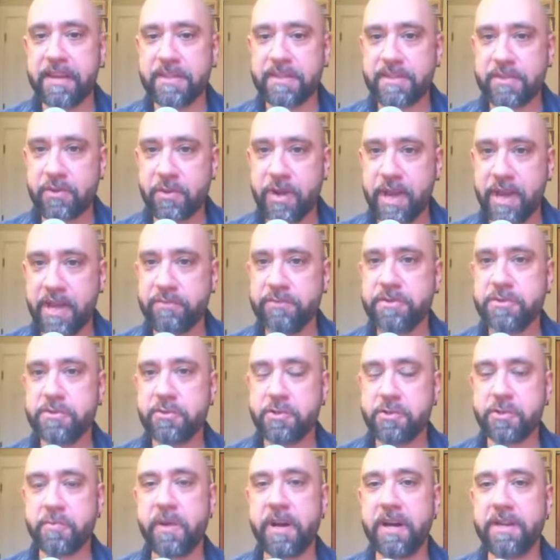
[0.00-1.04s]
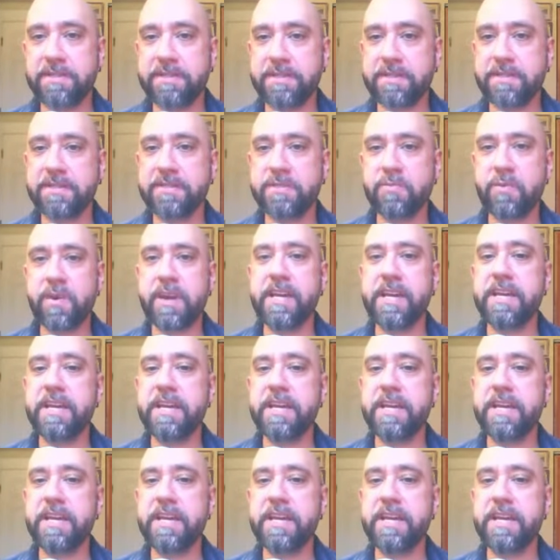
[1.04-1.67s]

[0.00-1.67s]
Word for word: So Henry's response in this way